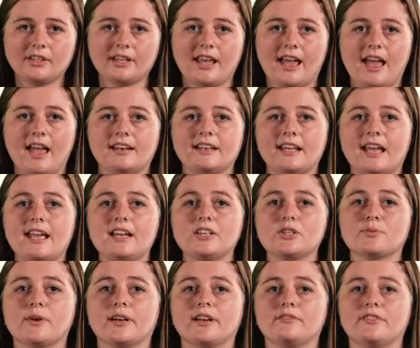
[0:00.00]
And
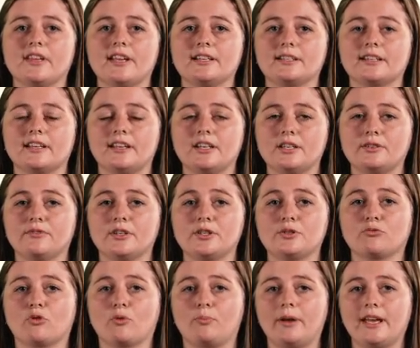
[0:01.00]
each one of these
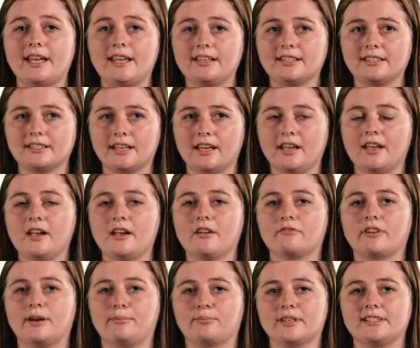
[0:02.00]
individual peaks
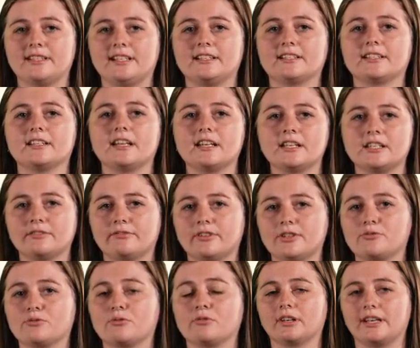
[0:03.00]
represents an
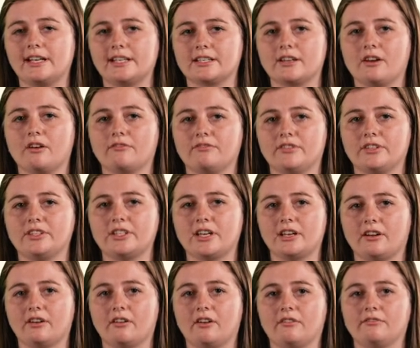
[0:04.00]
individual letter of the,
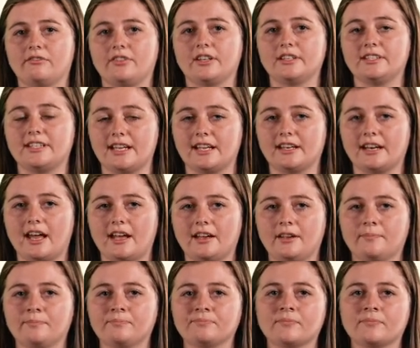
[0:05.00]
of the DNA.